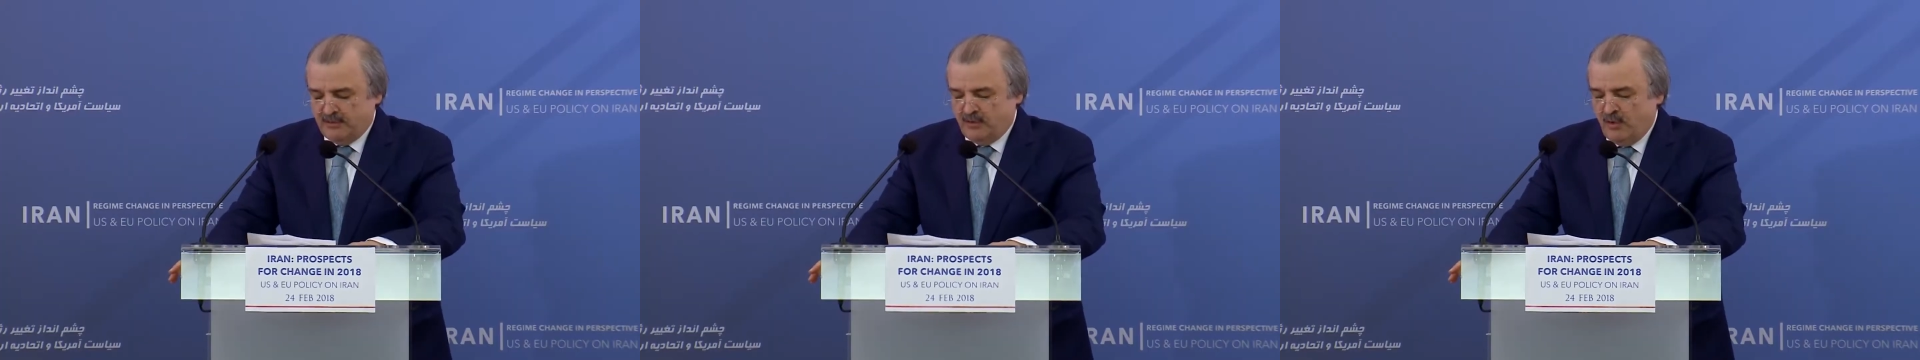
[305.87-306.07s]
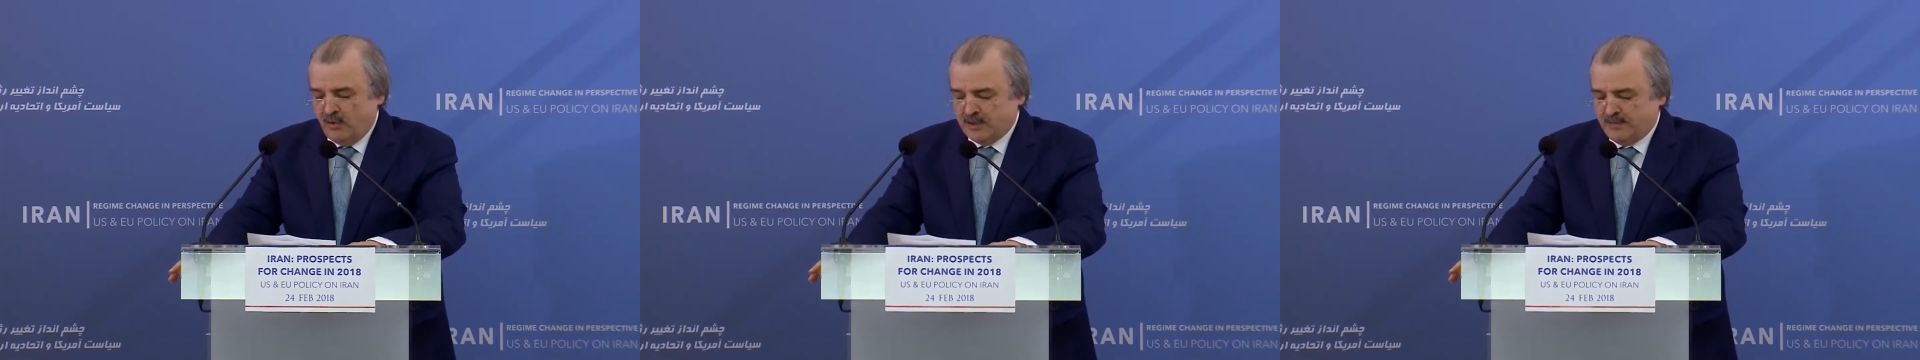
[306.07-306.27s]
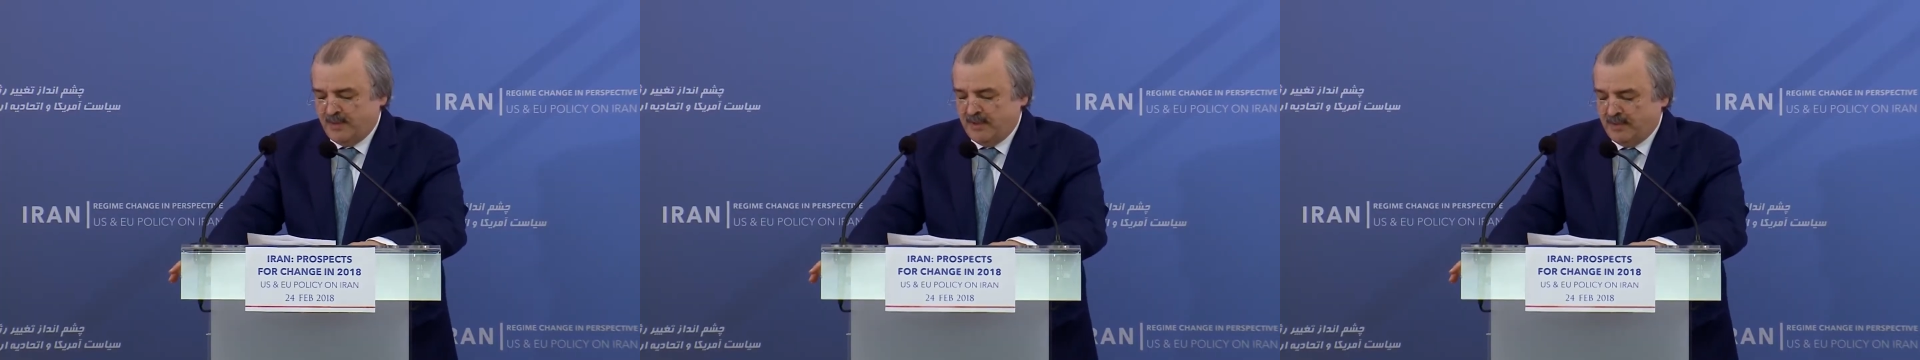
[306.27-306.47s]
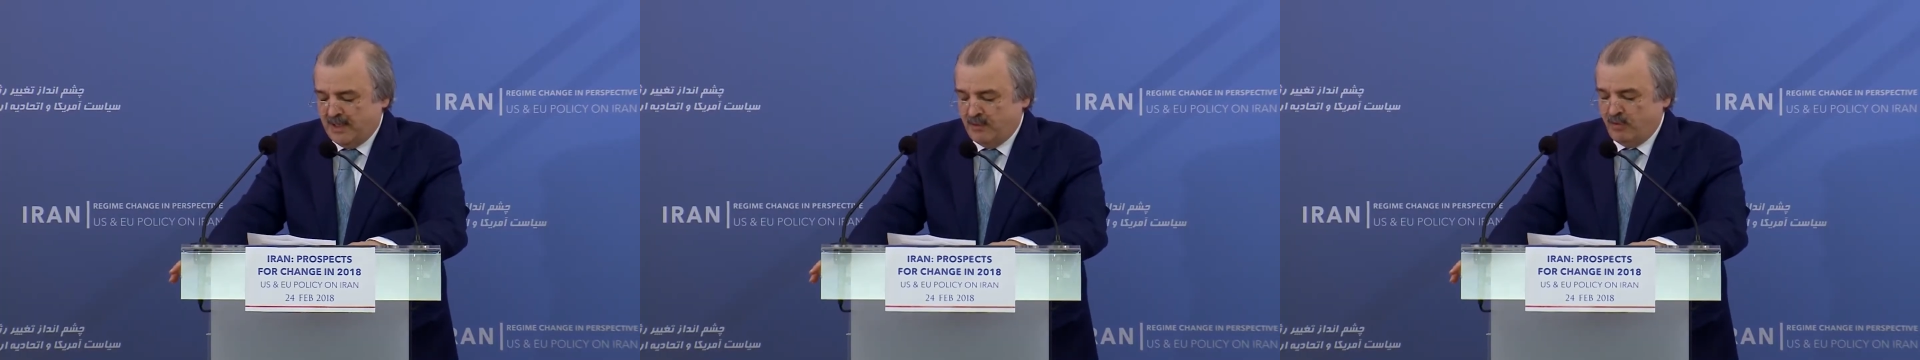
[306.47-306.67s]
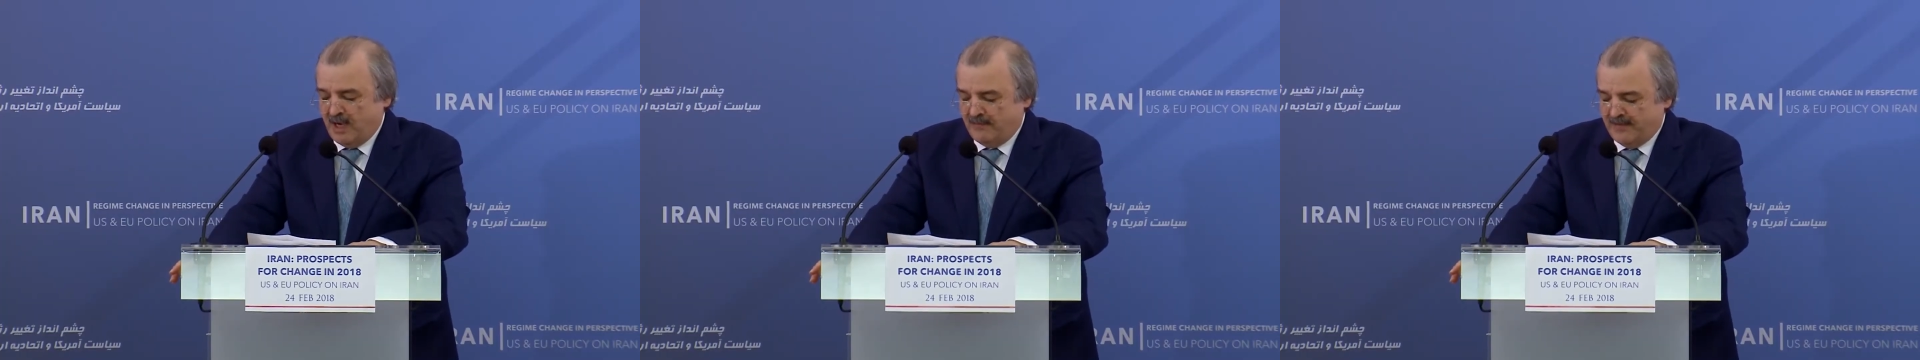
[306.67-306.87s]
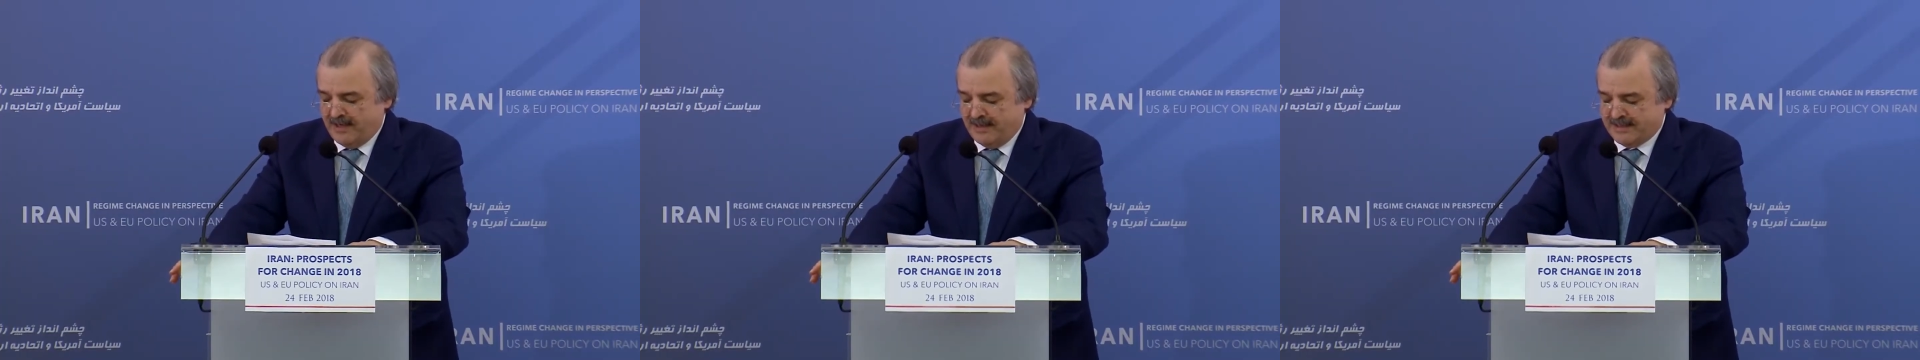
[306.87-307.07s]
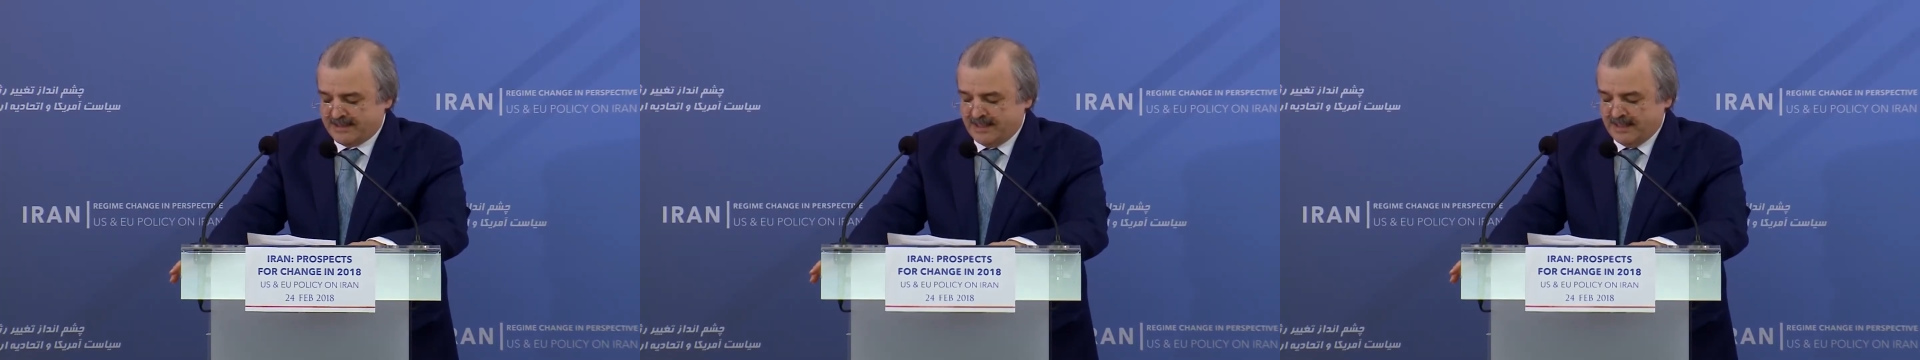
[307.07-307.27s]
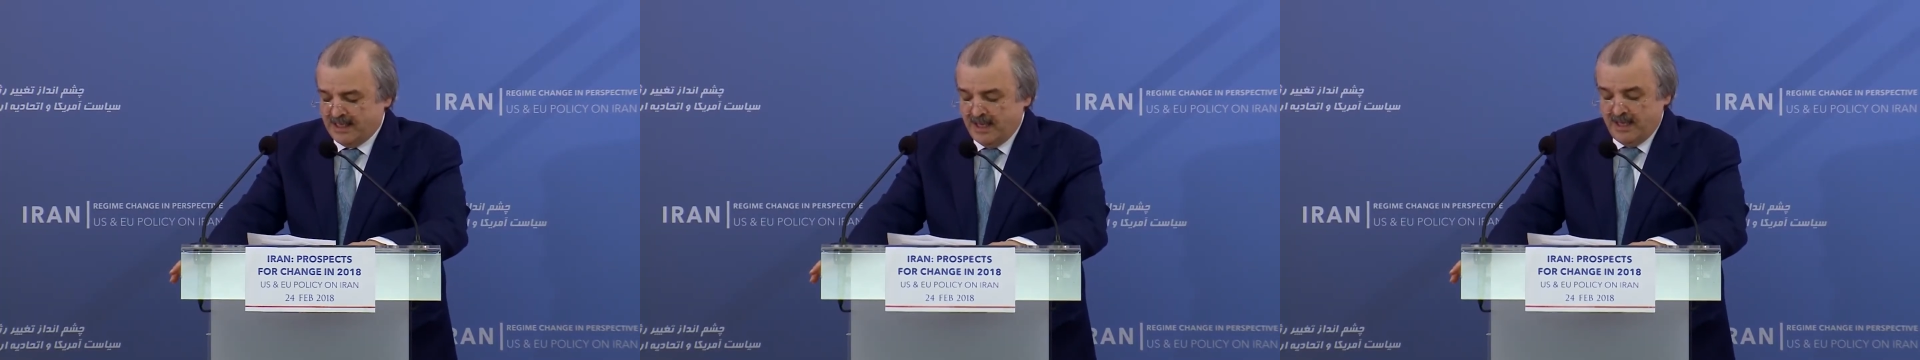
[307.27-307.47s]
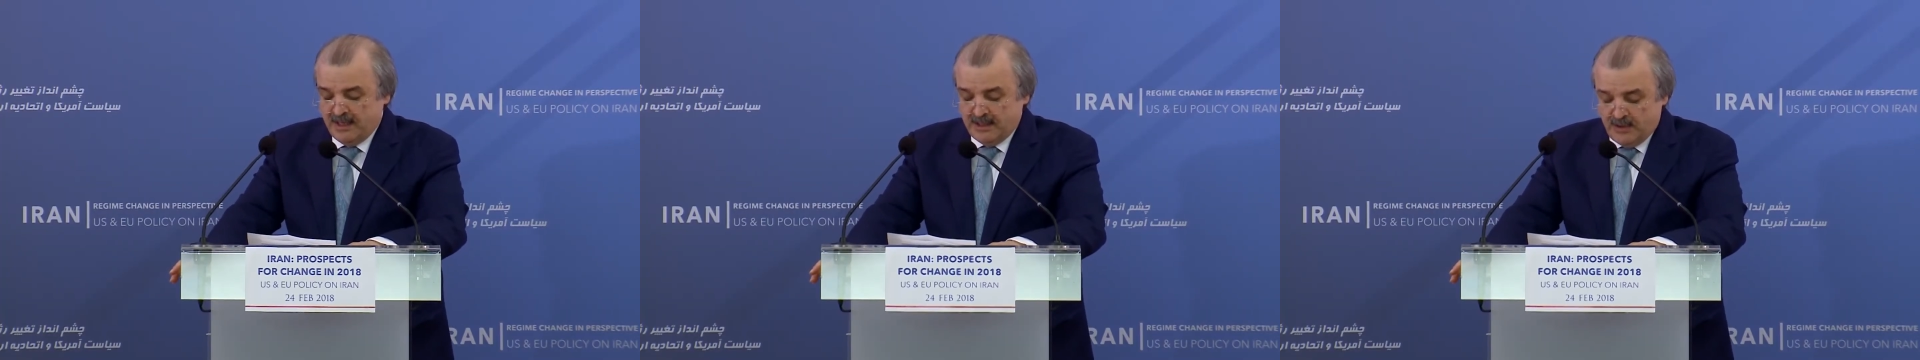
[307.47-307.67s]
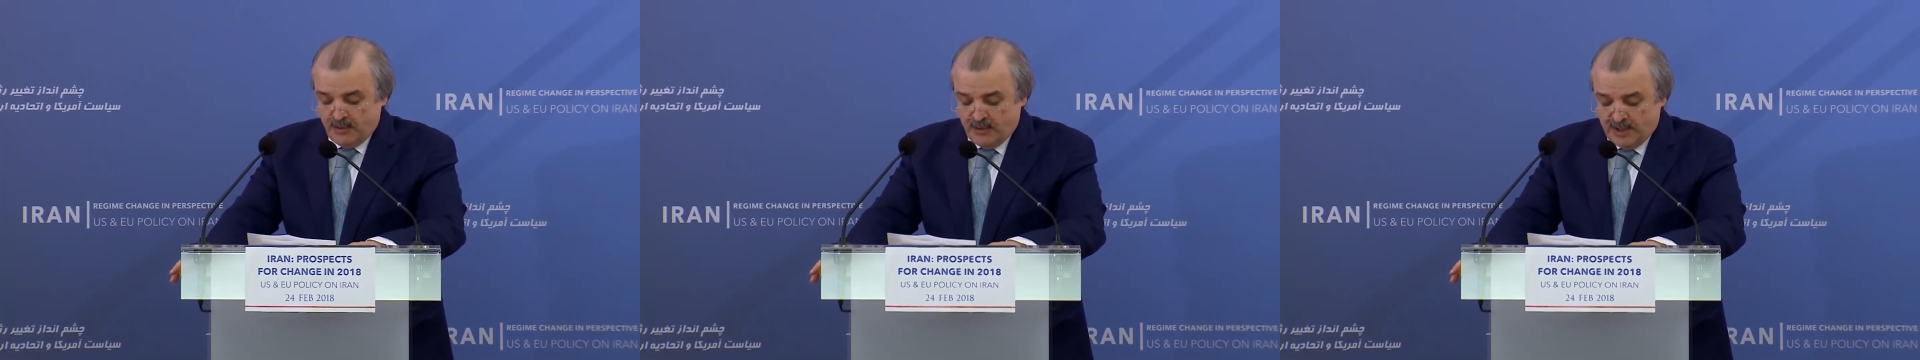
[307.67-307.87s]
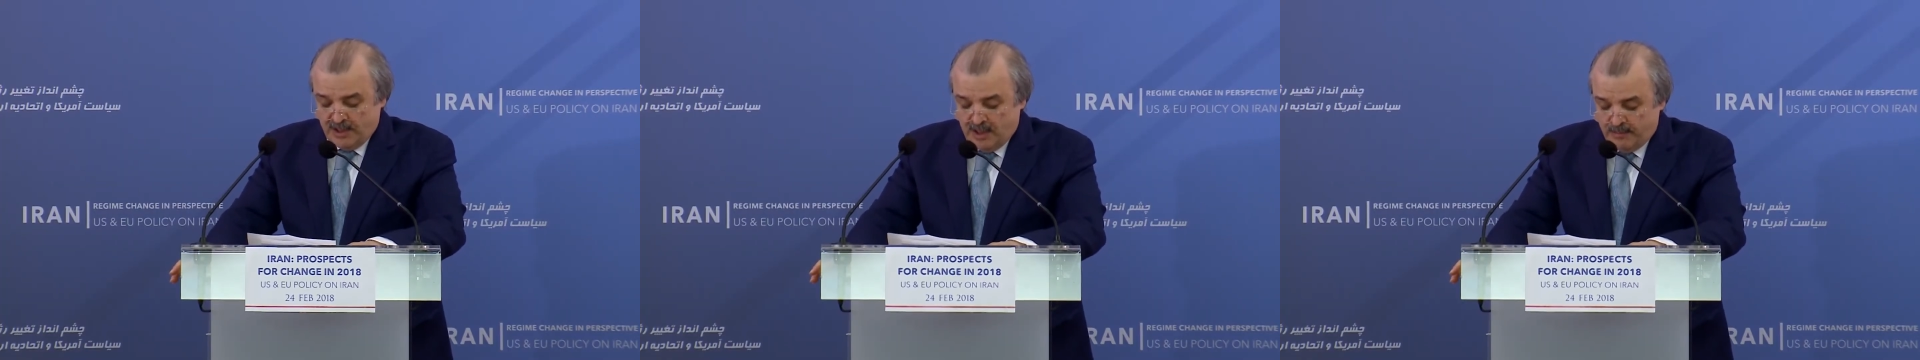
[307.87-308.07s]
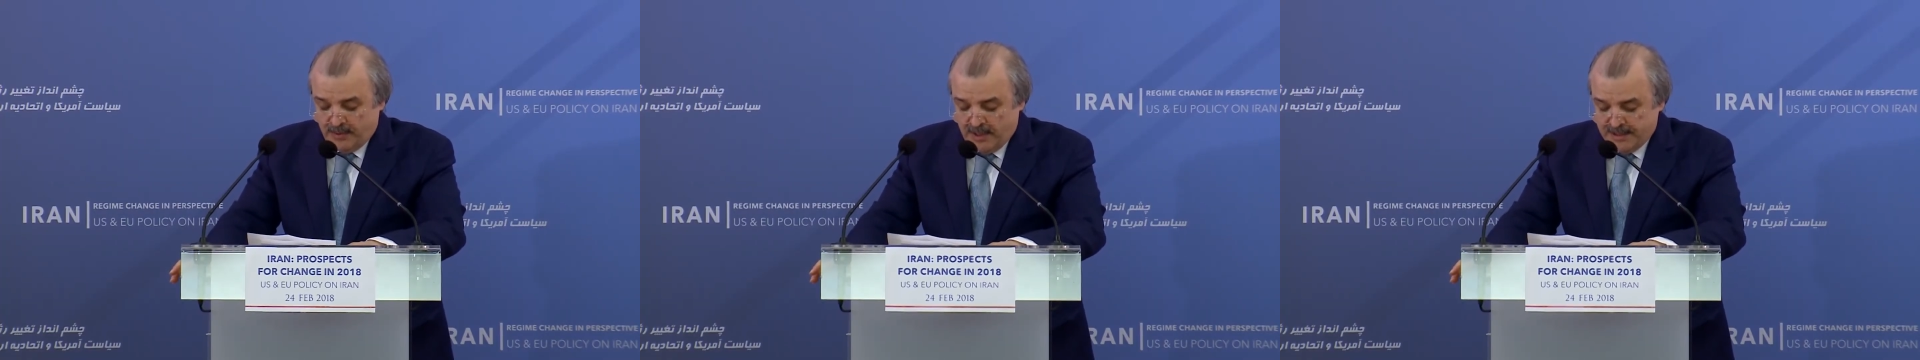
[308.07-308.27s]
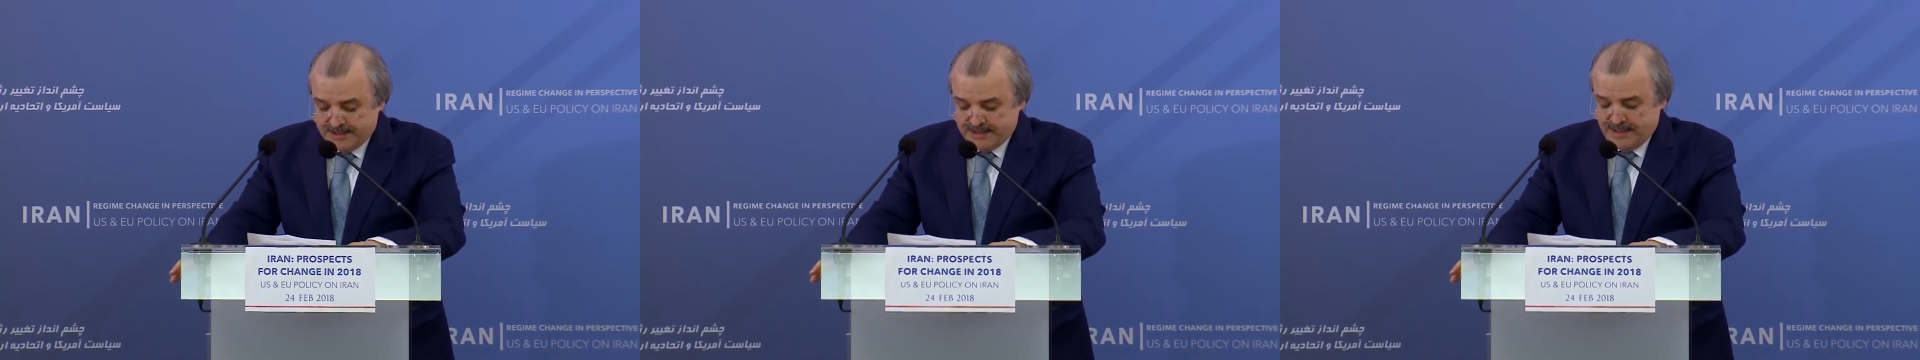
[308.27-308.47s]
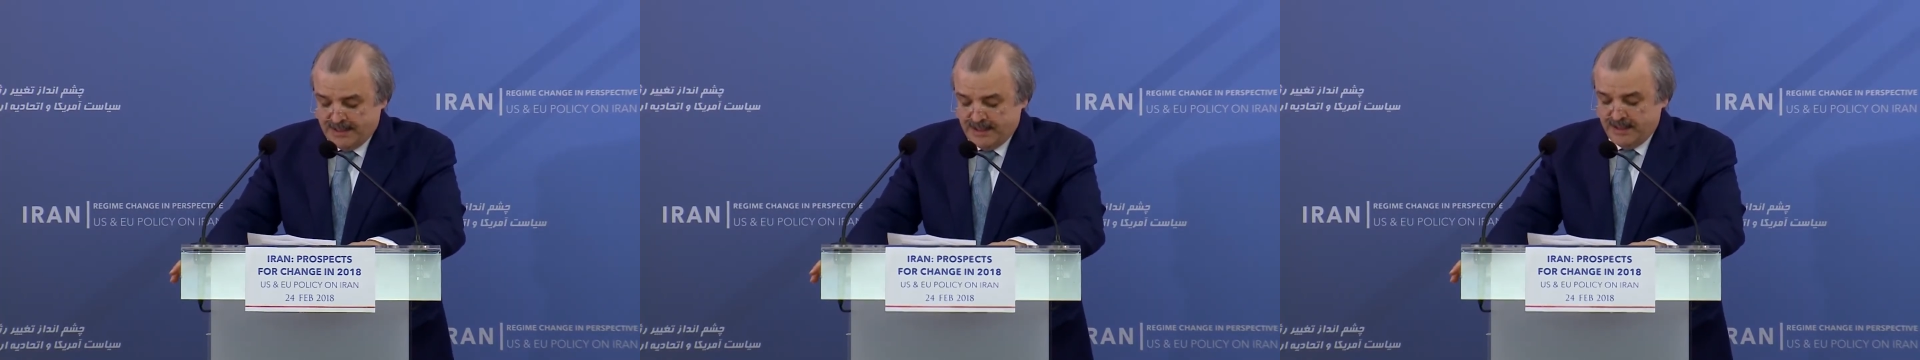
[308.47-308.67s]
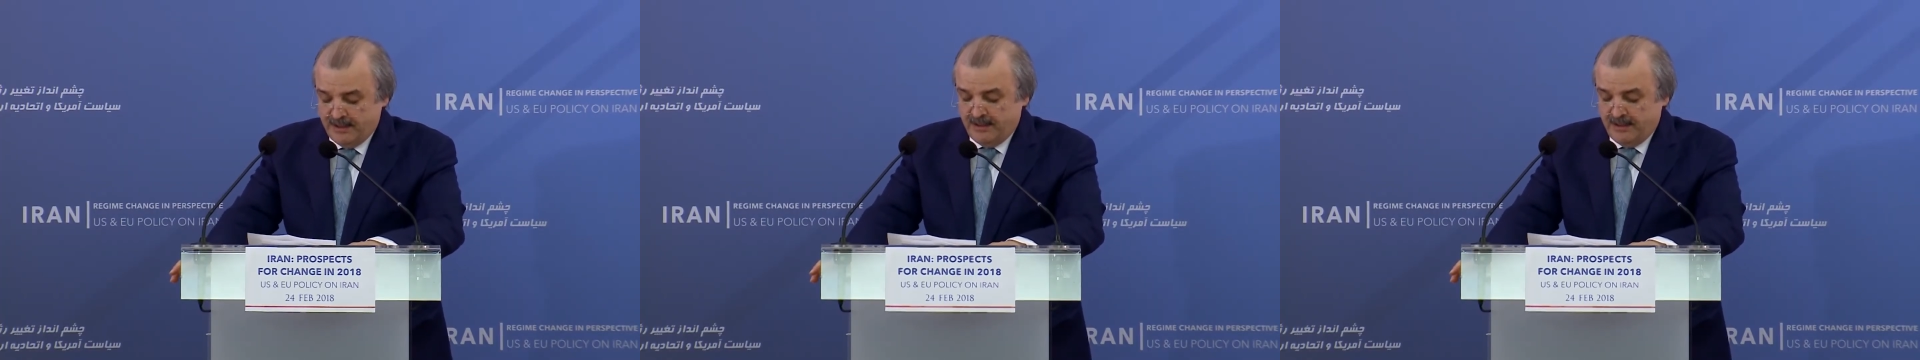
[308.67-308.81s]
those people who have arrested during uprising,